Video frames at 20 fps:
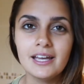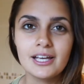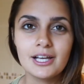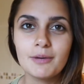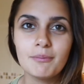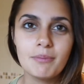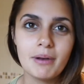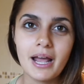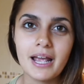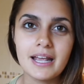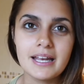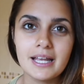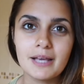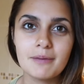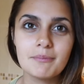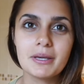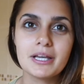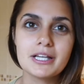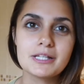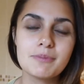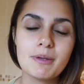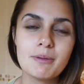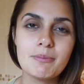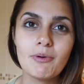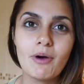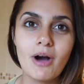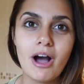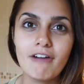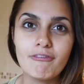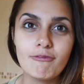complaining because
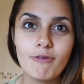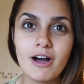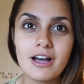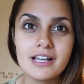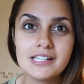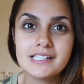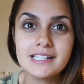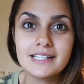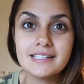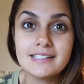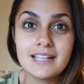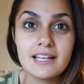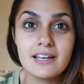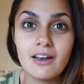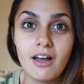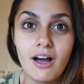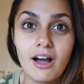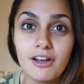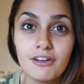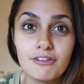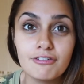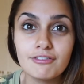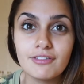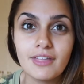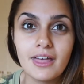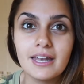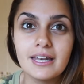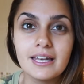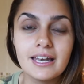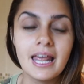people have worse things in life
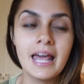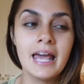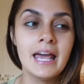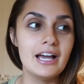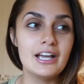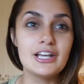than,